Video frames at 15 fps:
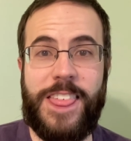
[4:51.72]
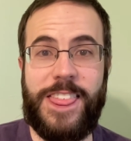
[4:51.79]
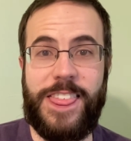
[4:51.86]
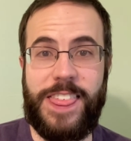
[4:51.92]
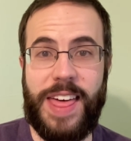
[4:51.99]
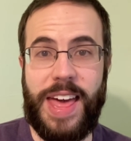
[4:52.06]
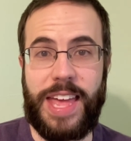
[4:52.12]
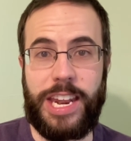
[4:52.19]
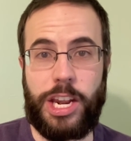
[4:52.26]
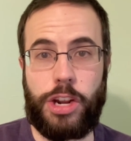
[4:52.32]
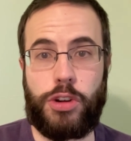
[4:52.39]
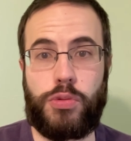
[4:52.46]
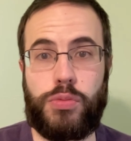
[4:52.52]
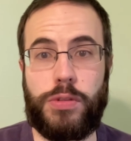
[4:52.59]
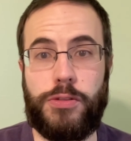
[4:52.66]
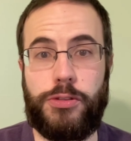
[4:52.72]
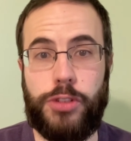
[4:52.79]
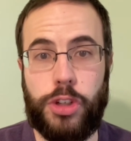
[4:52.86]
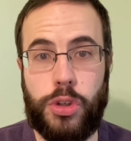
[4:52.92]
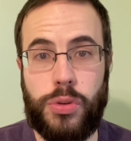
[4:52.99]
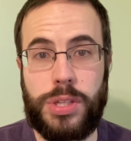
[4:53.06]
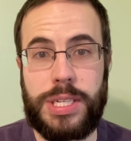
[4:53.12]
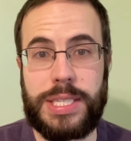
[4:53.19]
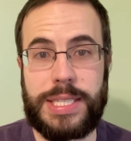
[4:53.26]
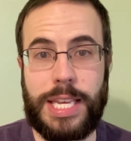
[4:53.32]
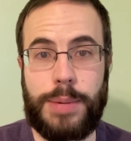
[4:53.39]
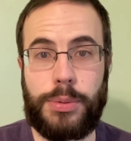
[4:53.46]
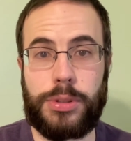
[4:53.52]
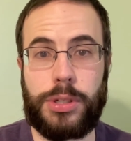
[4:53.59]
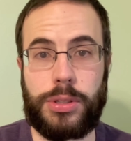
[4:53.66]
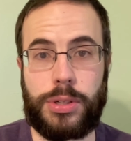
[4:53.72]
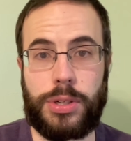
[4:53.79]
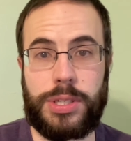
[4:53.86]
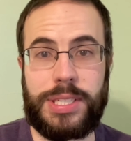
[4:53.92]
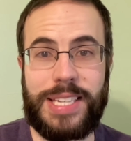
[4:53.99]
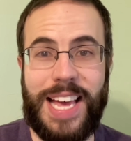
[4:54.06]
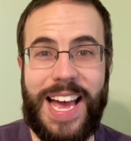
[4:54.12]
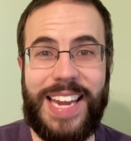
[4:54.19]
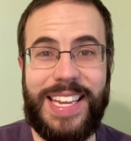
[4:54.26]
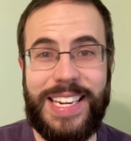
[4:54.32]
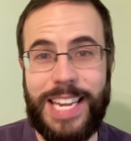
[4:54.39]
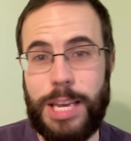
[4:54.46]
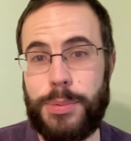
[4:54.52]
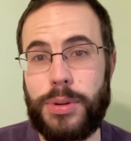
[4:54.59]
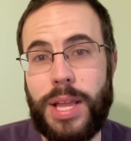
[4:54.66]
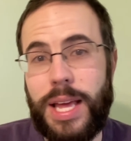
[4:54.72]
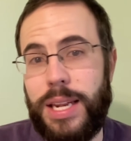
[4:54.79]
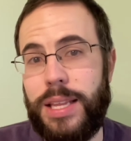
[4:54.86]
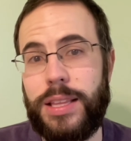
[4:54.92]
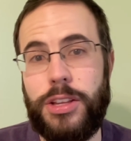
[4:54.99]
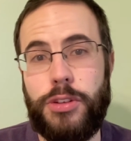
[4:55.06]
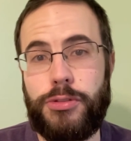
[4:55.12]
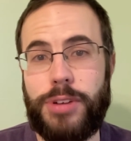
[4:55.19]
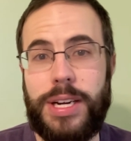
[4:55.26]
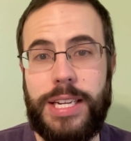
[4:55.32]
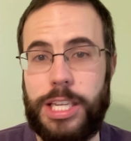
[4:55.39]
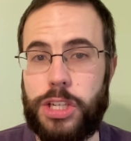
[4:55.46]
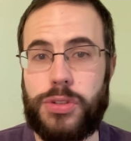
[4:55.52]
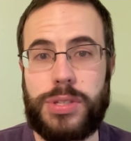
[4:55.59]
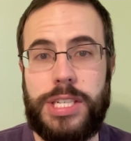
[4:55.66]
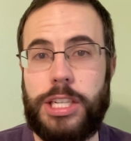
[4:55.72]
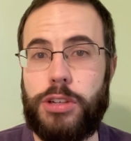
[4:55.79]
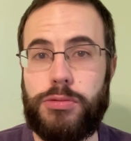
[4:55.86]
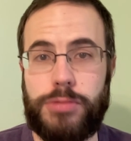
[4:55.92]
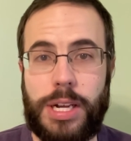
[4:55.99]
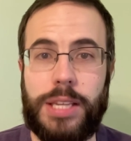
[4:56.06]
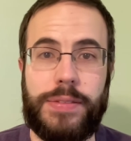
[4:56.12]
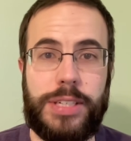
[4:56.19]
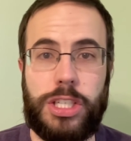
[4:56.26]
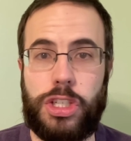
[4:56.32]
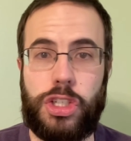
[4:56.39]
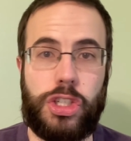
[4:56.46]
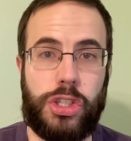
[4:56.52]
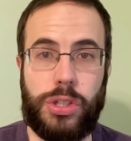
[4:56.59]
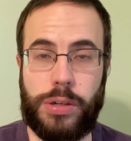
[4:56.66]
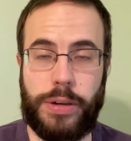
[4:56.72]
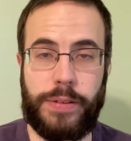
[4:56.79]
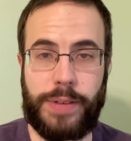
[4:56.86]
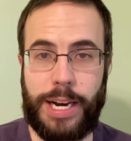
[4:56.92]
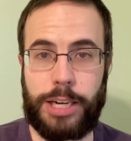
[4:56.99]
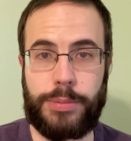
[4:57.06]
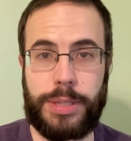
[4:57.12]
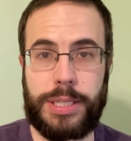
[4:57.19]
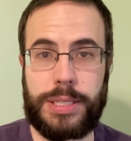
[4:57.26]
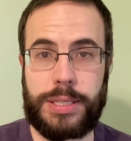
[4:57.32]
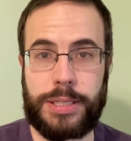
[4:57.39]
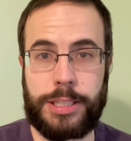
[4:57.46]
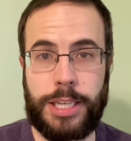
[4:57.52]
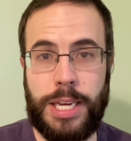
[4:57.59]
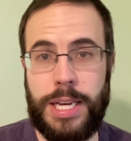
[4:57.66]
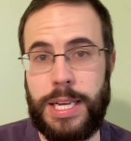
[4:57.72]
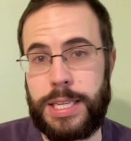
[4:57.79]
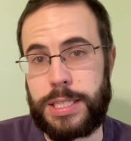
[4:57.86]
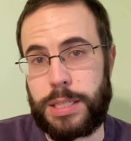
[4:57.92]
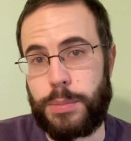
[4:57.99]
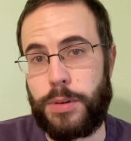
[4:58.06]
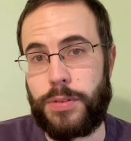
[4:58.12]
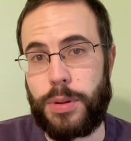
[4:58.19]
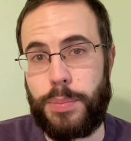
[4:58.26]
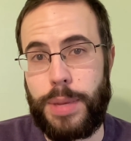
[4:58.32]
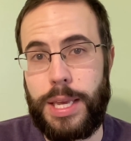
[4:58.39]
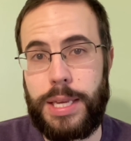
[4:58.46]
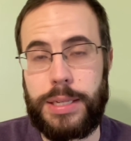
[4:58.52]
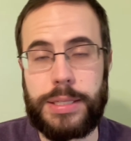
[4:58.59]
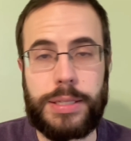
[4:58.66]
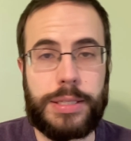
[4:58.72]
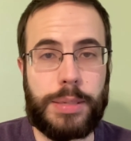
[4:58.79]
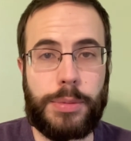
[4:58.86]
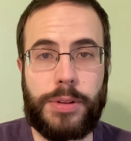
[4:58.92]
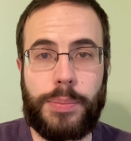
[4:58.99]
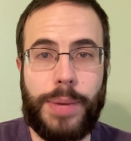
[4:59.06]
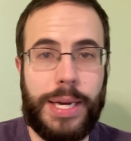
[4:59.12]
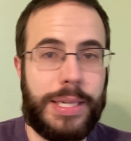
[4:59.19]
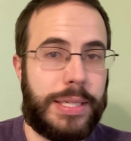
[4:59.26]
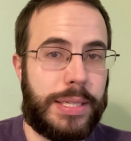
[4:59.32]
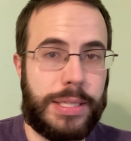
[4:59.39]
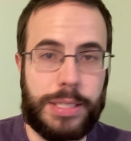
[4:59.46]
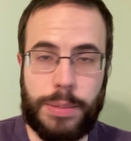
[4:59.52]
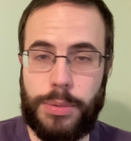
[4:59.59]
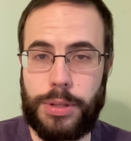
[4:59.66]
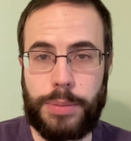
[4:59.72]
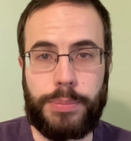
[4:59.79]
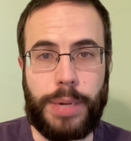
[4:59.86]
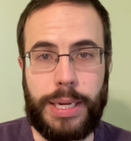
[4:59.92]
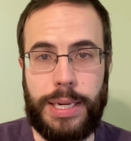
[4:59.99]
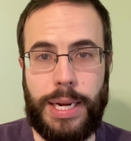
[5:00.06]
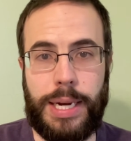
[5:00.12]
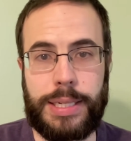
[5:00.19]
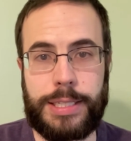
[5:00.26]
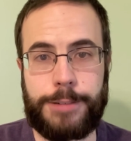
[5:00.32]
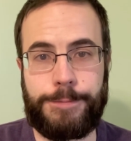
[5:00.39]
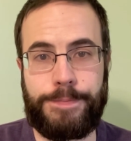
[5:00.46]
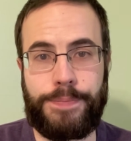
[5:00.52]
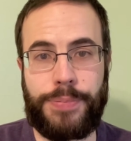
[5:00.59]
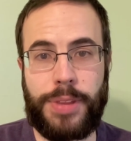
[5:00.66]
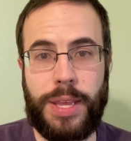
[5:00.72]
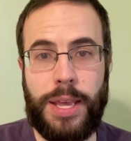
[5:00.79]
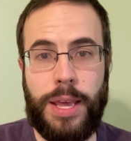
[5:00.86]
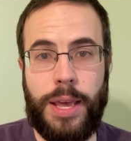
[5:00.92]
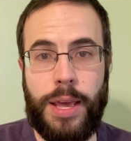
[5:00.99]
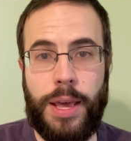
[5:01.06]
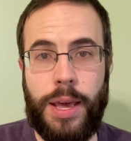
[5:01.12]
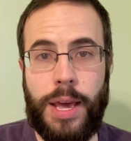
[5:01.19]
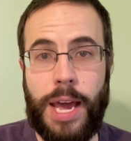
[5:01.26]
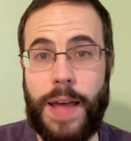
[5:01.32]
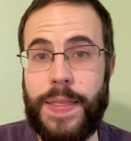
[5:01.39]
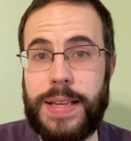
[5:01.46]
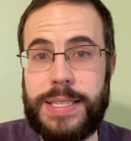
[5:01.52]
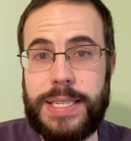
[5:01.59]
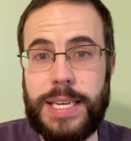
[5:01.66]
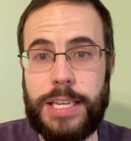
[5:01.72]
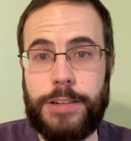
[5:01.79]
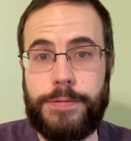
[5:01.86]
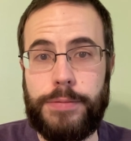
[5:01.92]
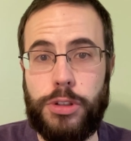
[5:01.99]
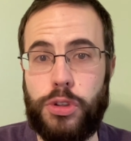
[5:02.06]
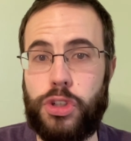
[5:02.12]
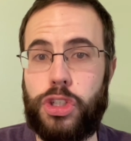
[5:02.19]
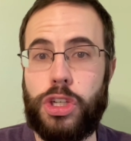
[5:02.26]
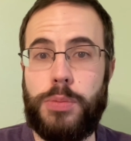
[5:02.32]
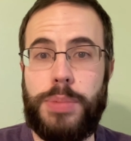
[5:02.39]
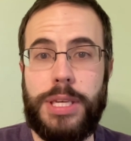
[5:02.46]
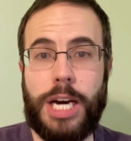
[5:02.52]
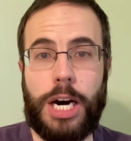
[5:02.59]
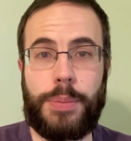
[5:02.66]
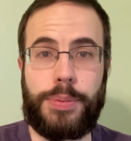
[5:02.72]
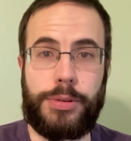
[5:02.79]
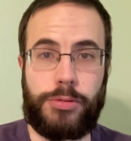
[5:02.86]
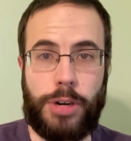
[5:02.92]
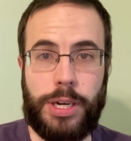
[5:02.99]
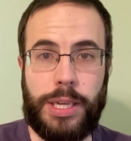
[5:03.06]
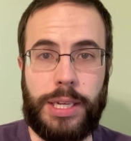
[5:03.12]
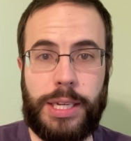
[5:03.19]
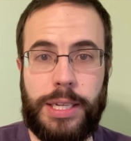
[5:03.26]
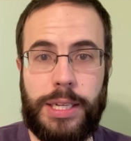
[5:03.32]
Then, review the disabled alerts and enable any that you find interesting or relevant to your environment. Some of them might, some of them might not. And that's it. You should be up and running.